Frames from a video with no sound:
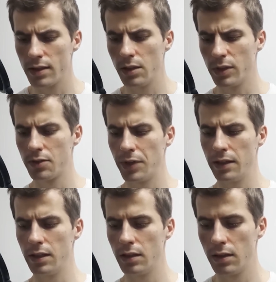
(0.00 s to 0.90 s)
it was
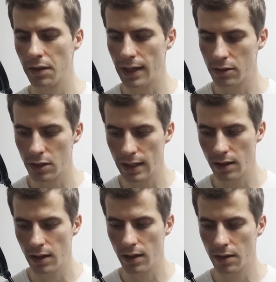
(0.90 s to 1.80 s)
demonstrated that
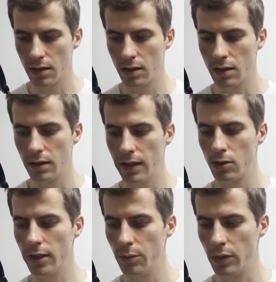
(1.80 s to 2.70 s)
Shigella
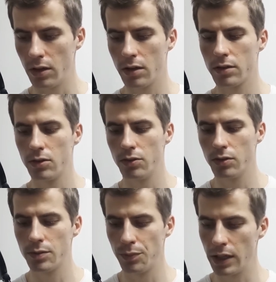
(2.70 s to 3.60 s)
clearly
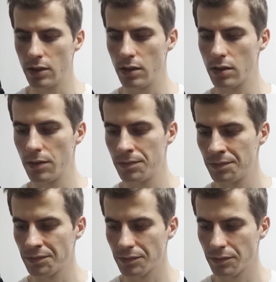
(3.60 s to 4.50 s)
belongs to a species